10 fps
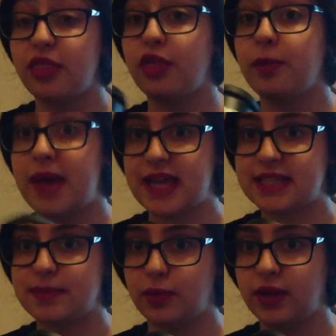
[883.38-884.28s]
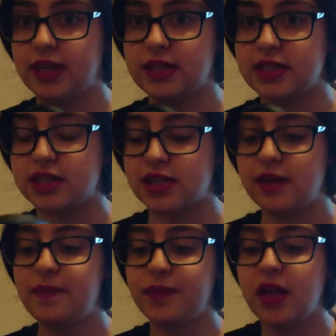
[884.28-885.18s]
the best body
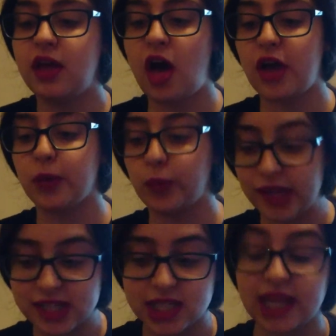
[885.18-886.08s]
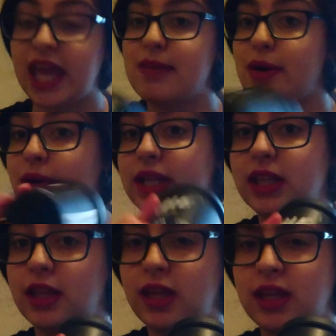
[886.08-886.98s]
conditioner. I wish it came out in
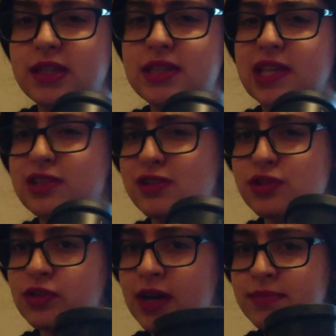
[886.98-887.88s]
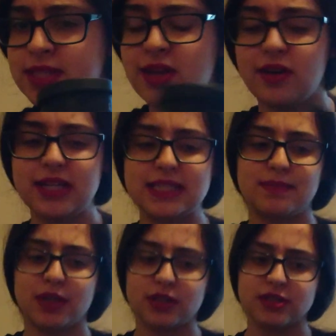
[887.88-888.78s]
the 600 gram size
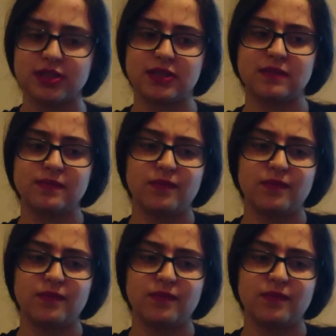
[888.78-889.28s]
because